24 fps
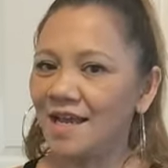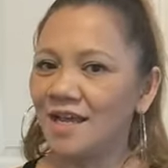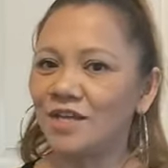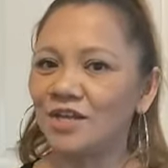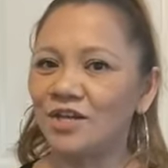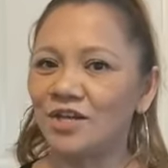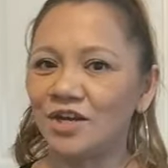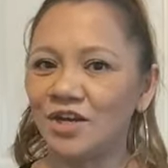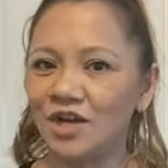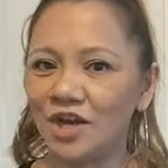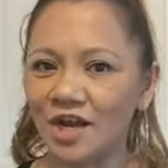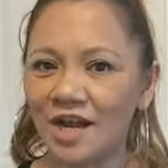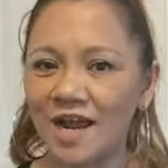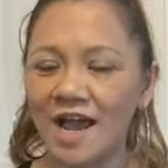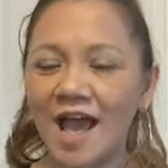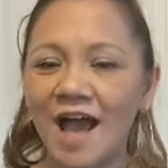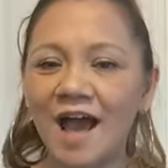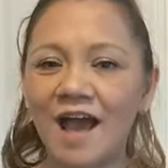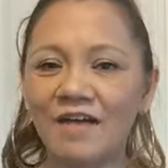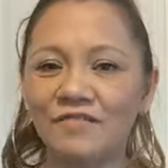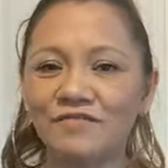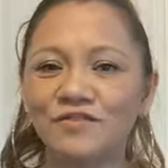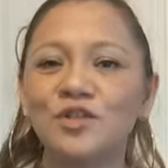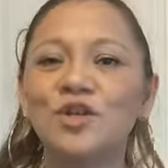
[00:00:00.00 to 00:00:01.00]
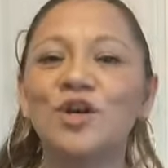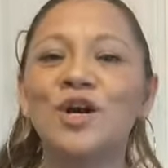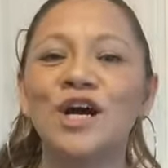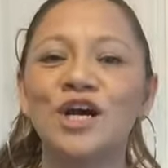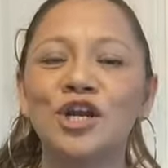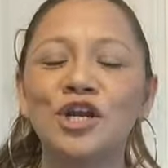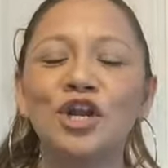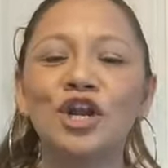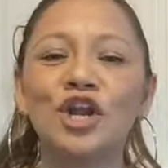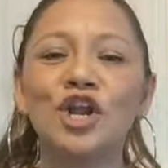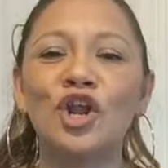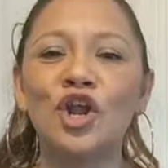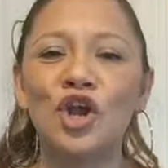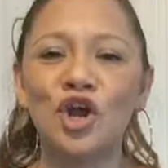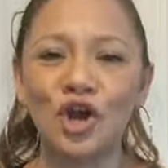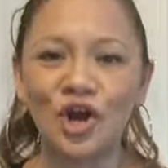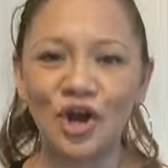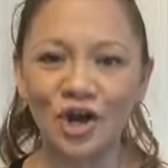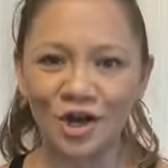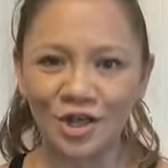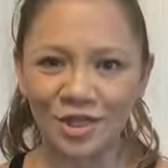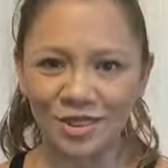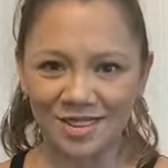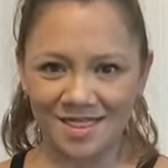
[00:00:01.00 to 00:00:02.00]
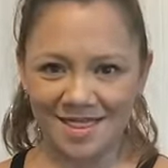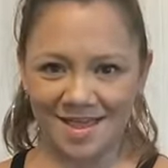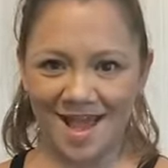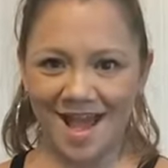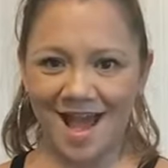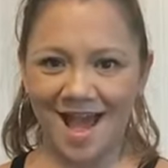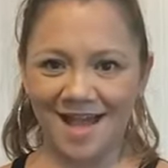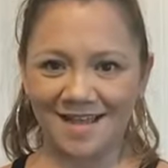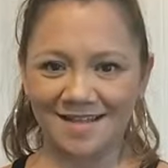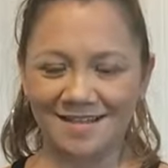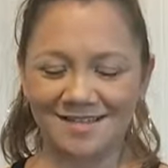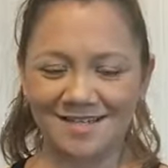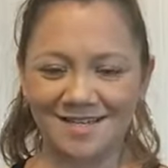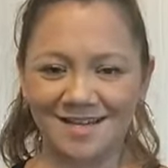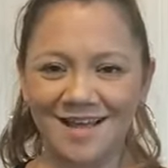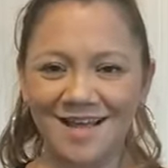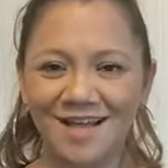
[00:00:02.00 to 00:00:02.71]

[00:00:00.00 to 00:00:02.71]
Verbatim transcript: you're going to have to unlearn that